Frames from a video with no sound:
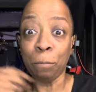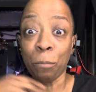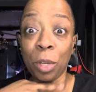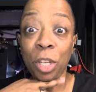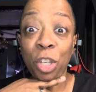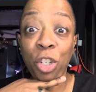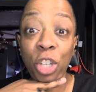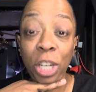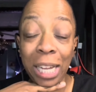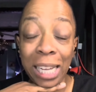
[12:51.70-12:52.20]

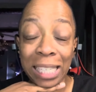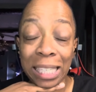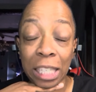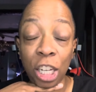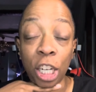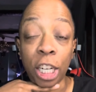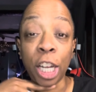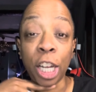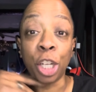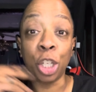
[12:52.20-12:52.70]
she's
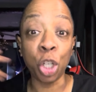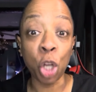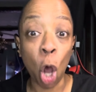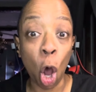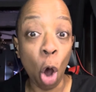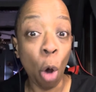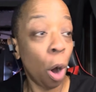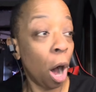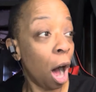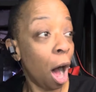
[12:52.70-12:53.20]
looking
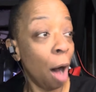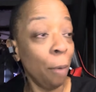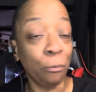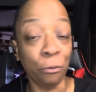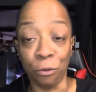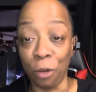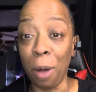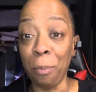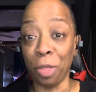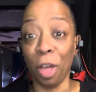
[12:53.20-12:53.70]
toe up
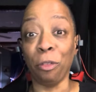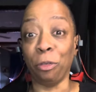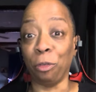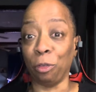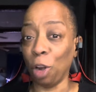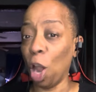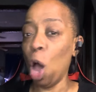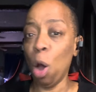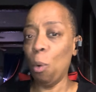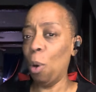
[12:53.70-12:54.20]
from the
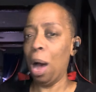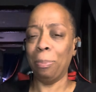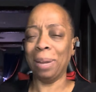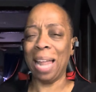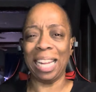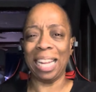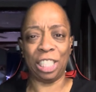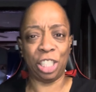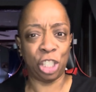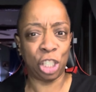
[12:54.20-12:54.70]
flow up,
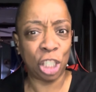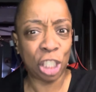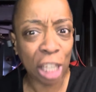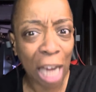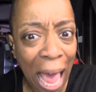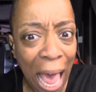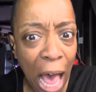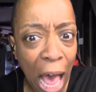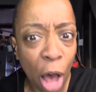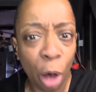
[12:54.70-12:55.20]
like,
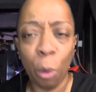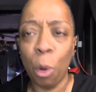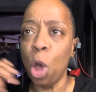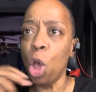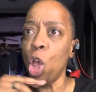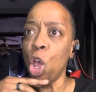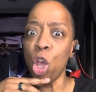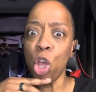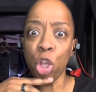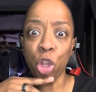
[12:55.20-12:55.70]
chow.
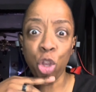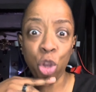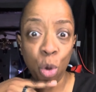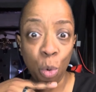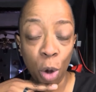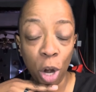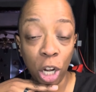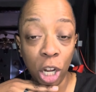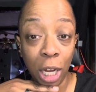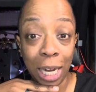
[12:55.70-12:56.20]
You
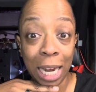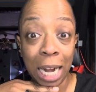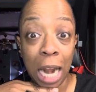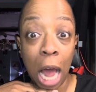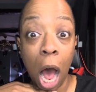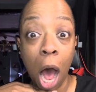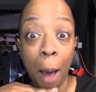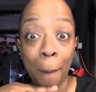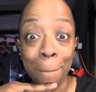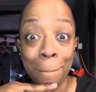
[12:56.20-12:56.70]
are looking
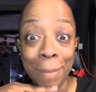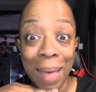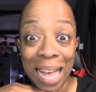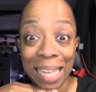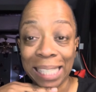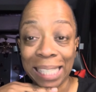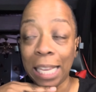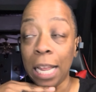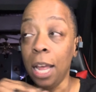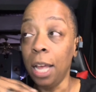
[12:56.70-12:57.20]
a
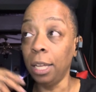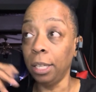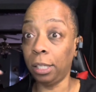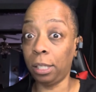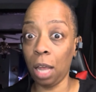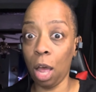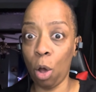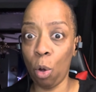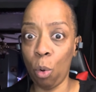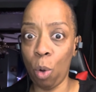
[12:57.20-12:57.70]
mess.
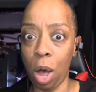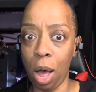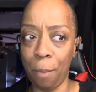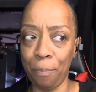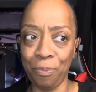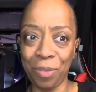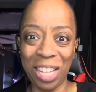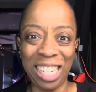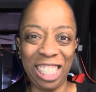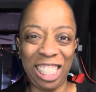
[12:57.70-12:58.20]
So
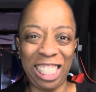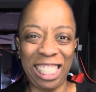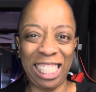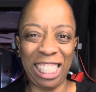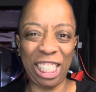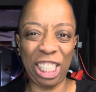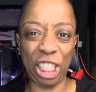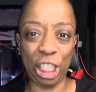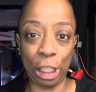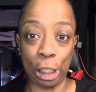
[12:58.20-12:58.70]

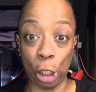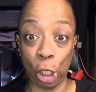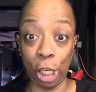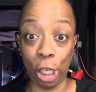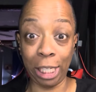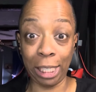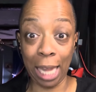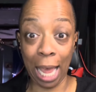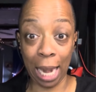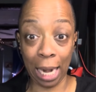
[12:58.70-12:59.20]

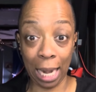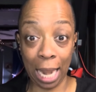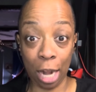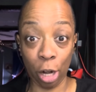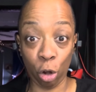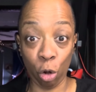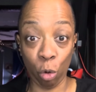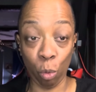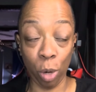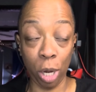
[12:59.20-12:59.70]
she's had a lot
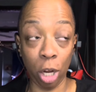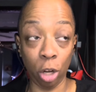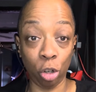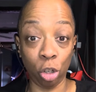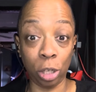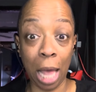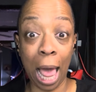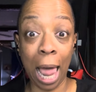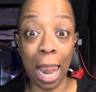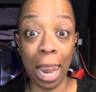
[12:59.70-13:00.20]
of
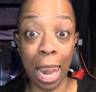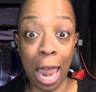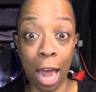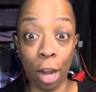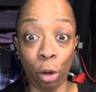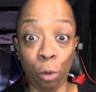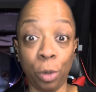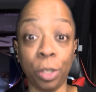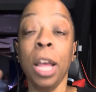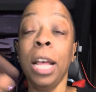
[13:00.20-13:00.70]
careers.
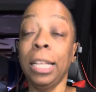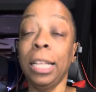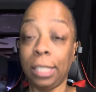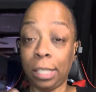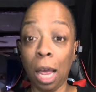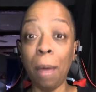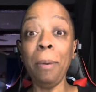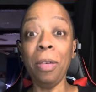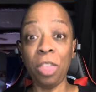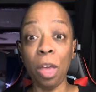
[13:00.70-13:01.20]

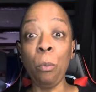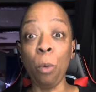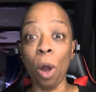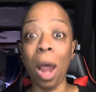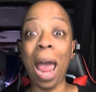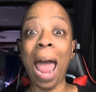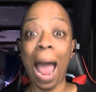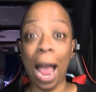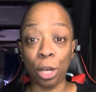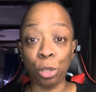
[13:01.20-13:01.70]
Some of them
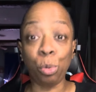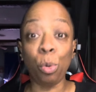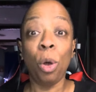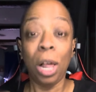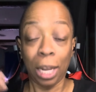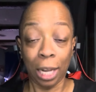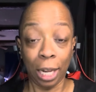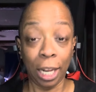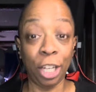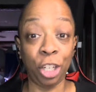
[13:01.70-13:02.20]
were actual
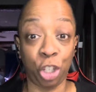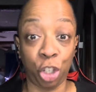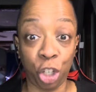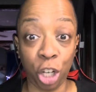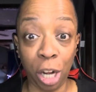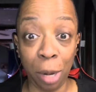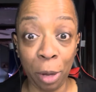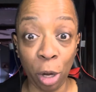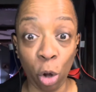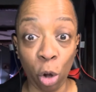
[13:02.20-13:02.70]

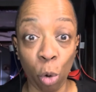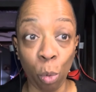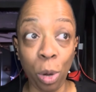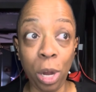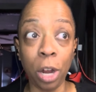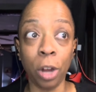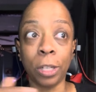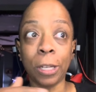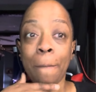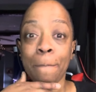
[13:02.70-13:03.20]
legitimate
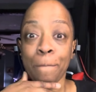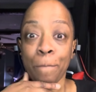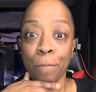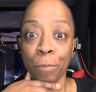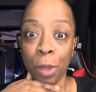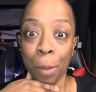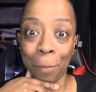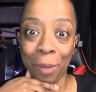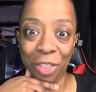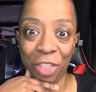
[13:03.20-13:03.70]
careers.
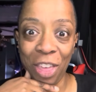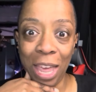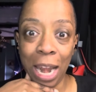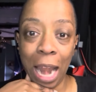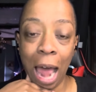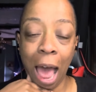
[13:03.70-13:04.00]
But then